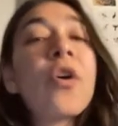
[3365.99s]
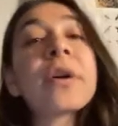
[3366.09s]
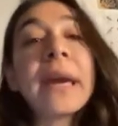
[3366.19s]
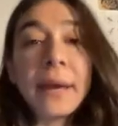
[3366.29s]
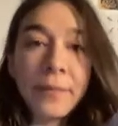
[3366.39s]

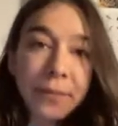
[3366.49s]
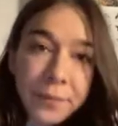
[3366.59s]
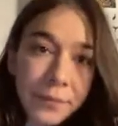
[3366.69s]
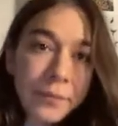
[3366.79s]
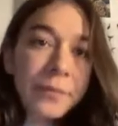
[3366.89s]
Okay.
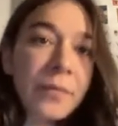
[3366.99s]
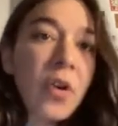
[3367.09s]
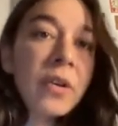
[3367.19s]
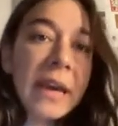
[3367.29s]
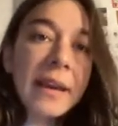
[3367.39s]

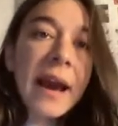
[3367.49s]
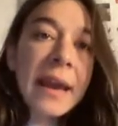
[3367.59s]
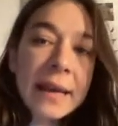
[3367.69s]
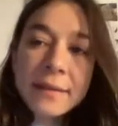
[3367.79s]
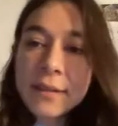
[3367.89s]
Okay,
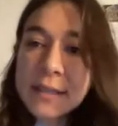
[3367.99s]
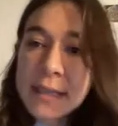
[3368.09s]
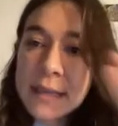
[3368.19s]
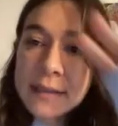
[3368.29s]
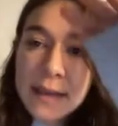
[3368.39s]
I
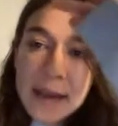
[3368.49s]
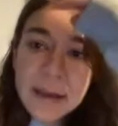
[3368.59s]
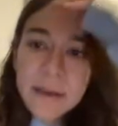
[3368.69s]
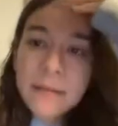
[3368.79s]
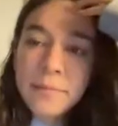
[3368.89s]
understand
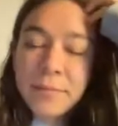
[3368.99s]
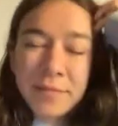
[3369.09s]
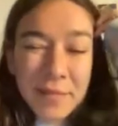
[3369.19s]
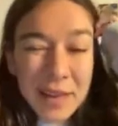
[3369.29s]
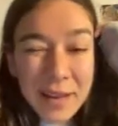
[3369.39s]
that.
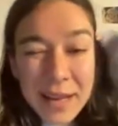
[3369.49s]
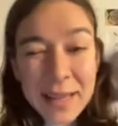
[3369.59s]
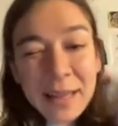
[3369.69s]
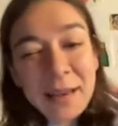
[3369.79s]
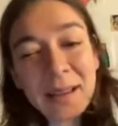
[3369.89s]
I
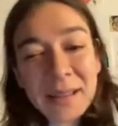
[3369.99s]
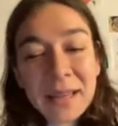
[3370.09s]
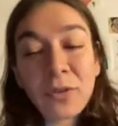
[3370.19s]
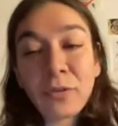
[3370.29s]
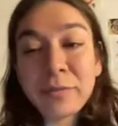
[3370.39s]

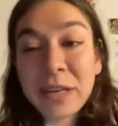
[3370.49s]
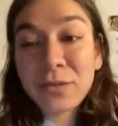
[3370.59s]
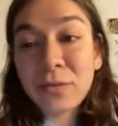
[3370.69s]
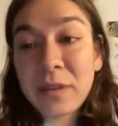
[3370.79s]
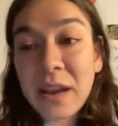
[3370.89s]
can
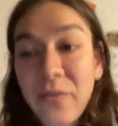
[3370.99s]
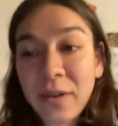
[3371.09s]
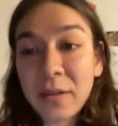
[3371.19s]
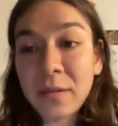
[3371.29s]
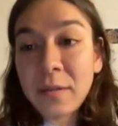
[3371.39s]
object to that
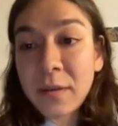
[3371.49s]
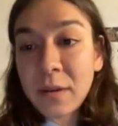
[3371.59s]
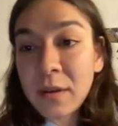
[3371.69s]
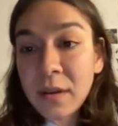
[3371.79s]
one.